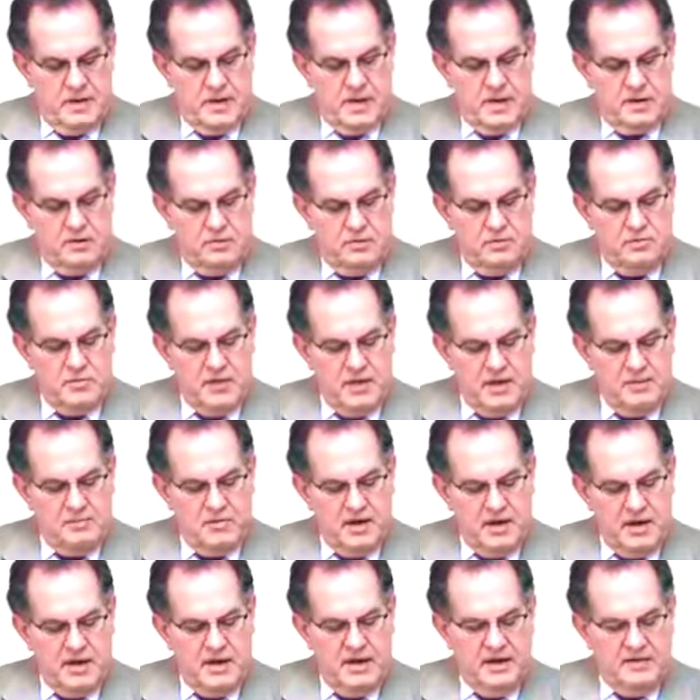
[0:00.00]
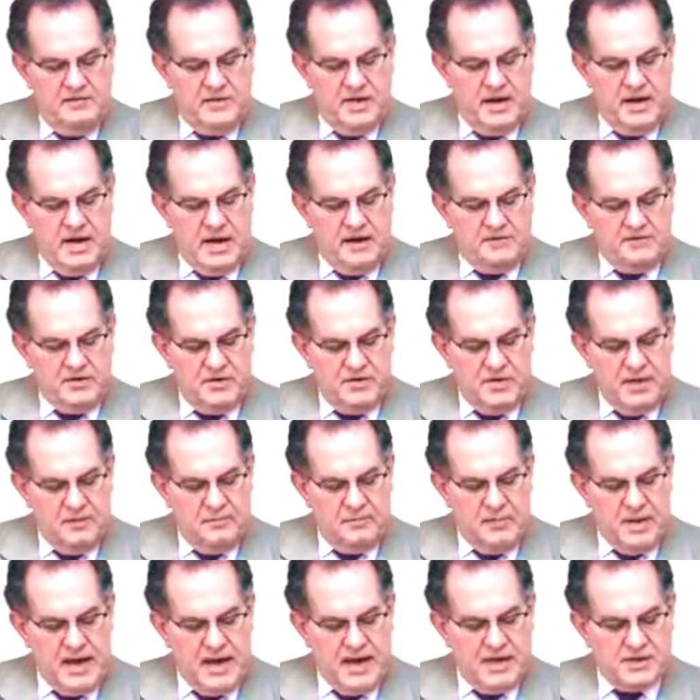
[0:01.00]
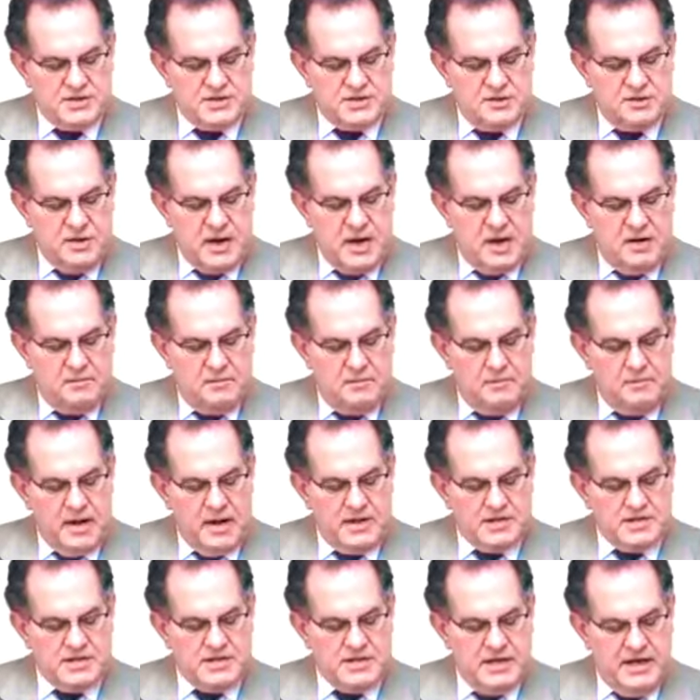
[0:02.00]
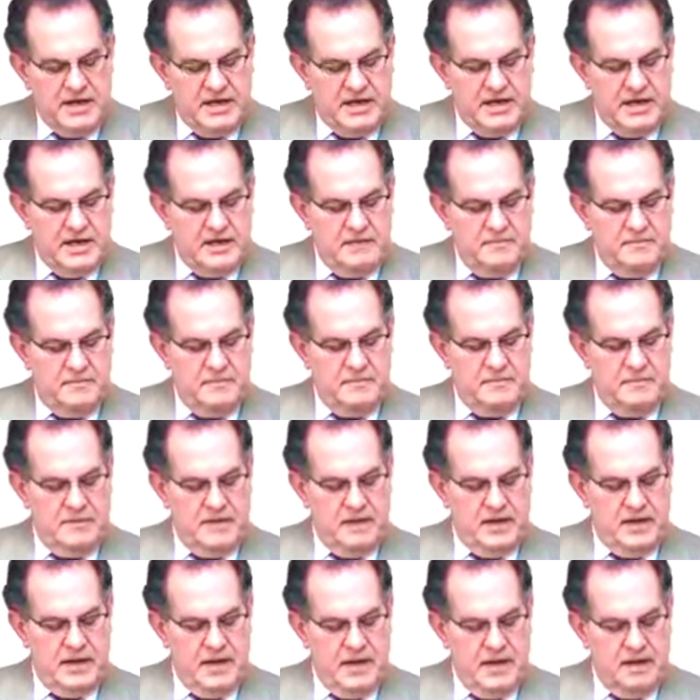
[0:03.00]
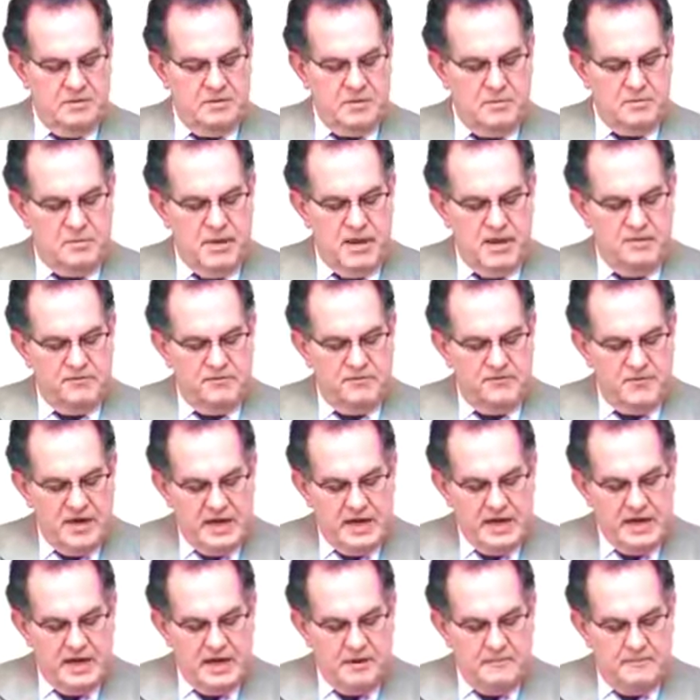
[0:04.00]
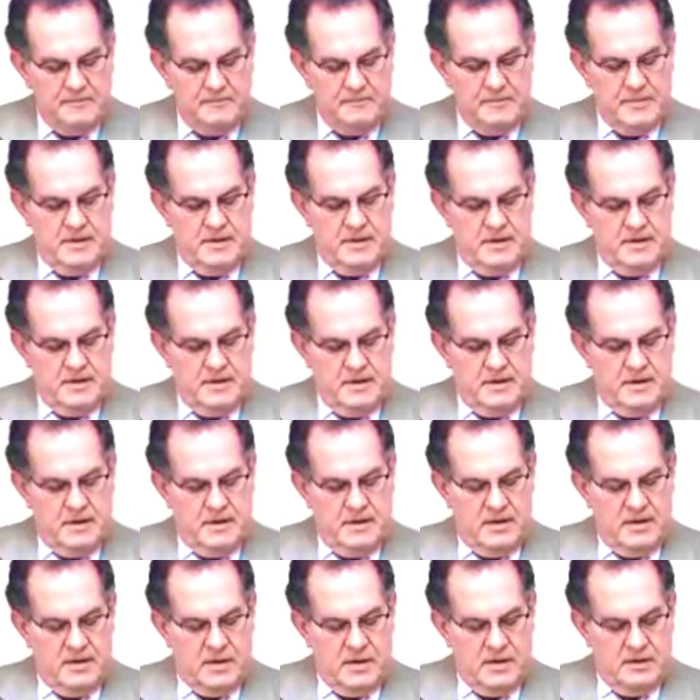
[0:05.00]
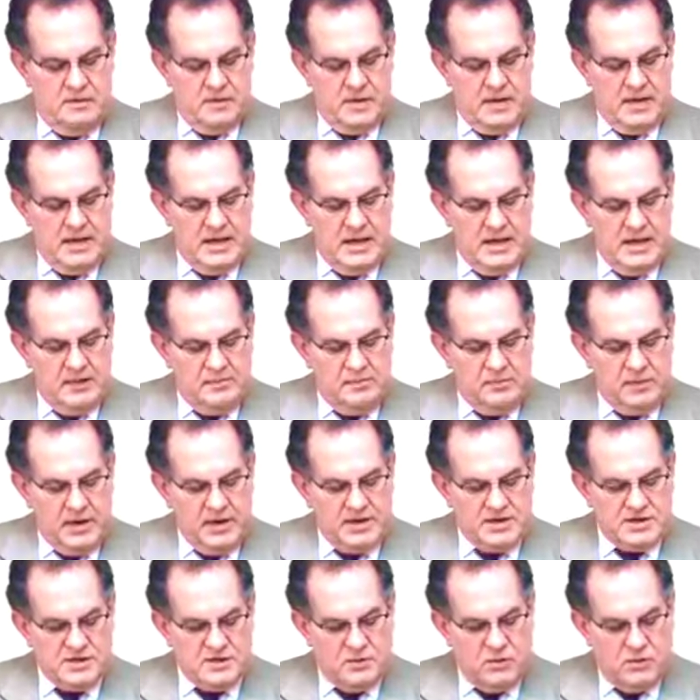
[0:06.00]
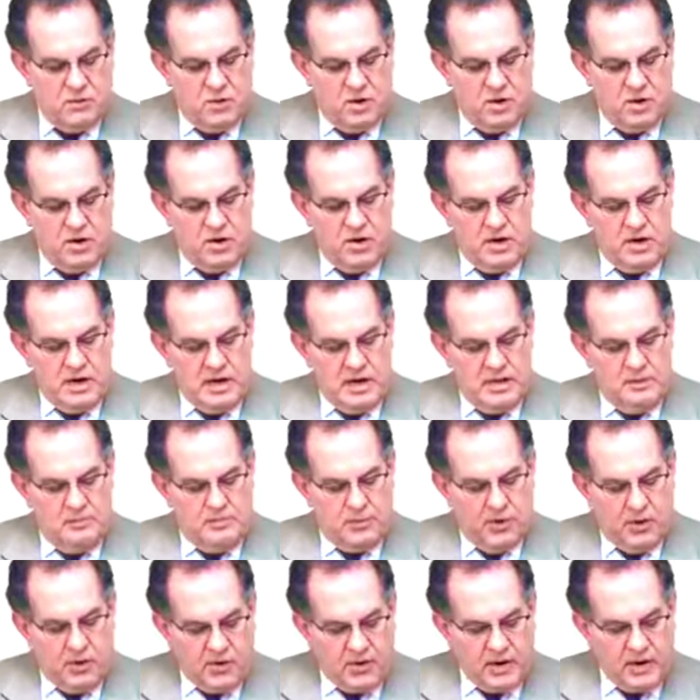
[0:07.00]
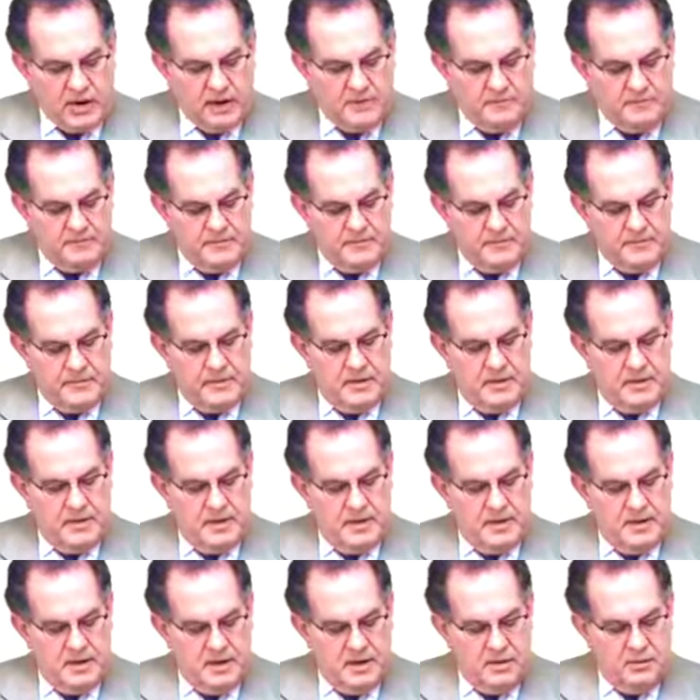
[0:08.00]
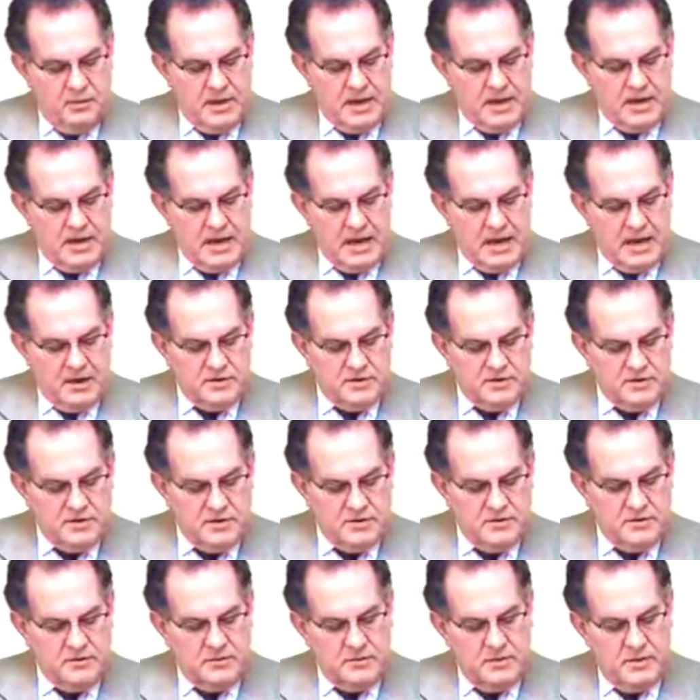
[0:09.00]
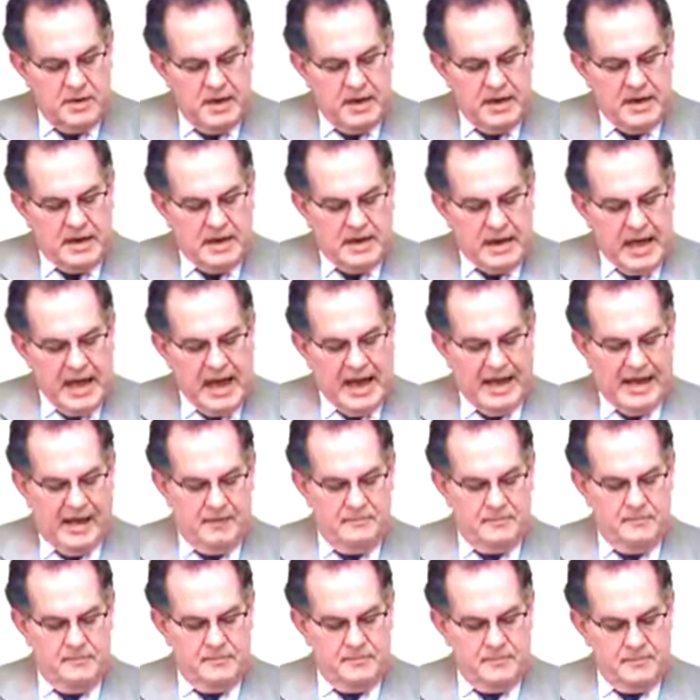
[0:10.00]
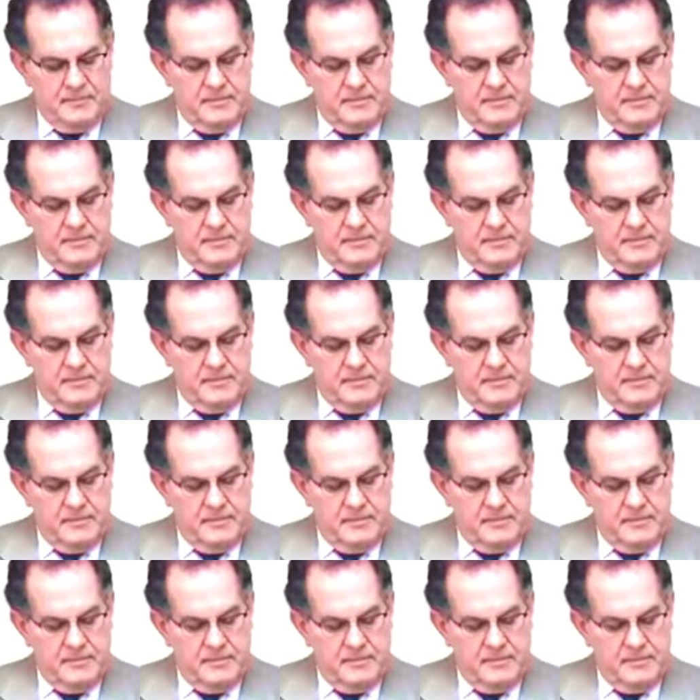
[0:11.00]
On whom they believed. And after they passed throughout Pisidia, they came to Pamphylia. And when they had preached the word in Perga, they went down to Attalia